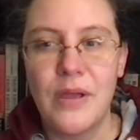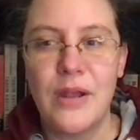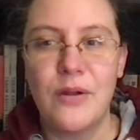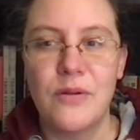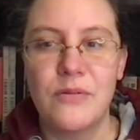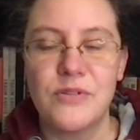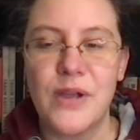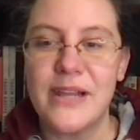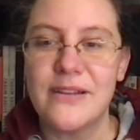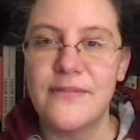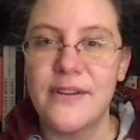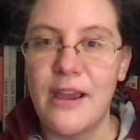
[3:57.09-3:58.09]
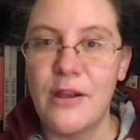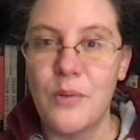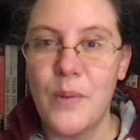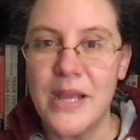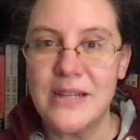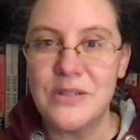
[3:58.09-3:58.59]
and trying to figure out a
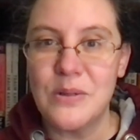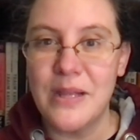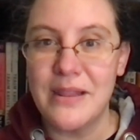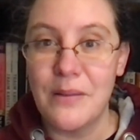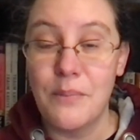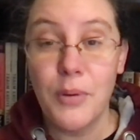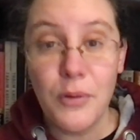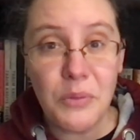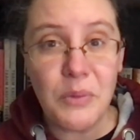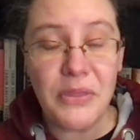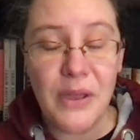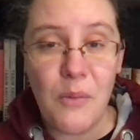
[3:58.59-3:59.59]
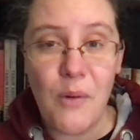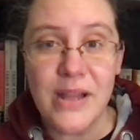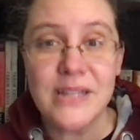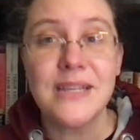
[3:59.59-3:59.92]
way to get them both what they want